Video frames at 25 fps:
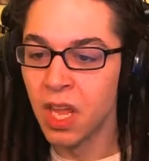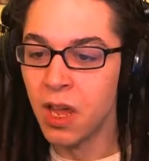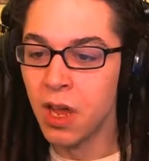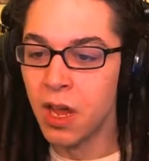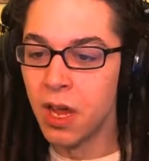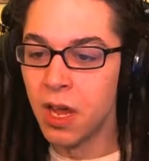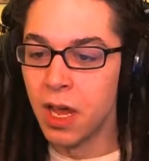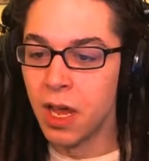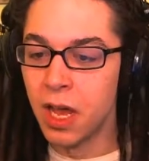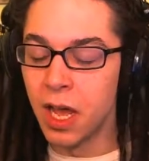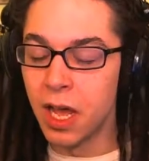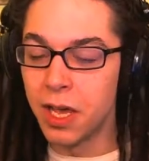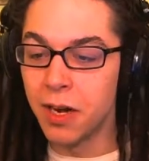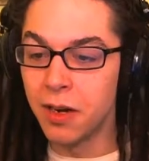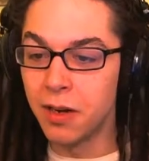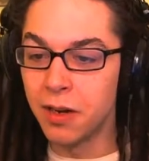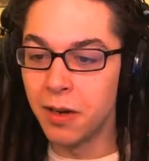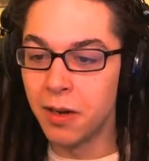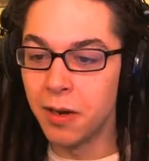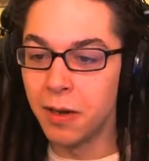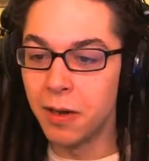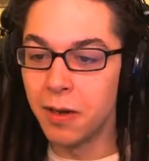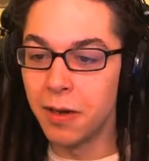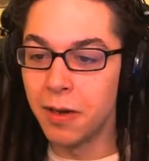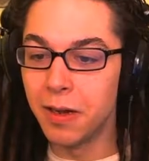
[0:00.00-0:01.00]
Got to keep up,
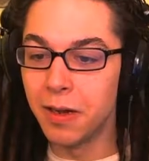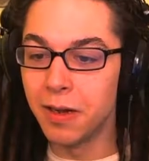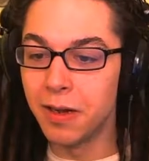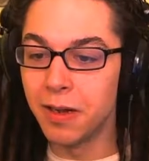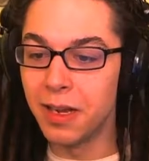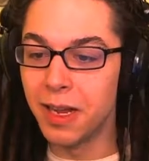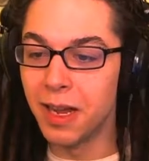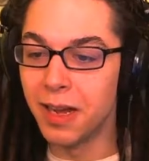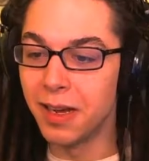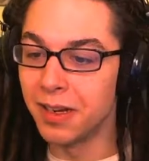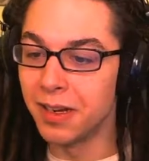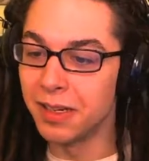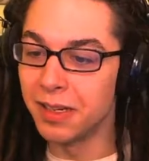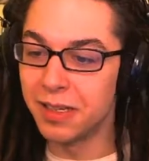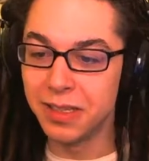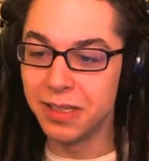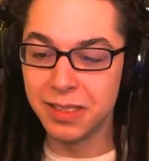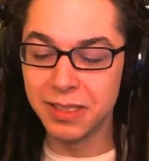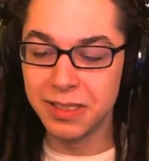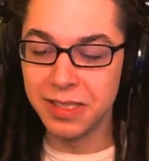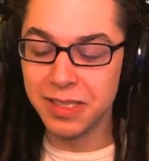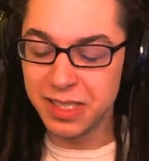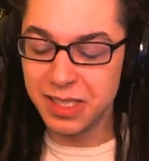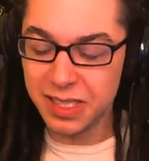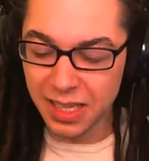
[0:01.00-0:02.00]
man. You're casting Star
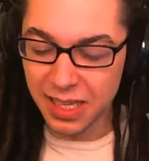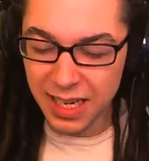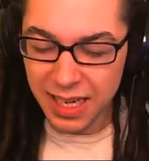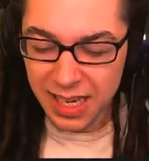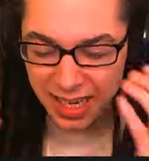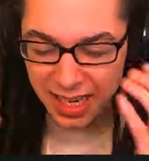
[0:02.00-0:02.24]
Ladder again.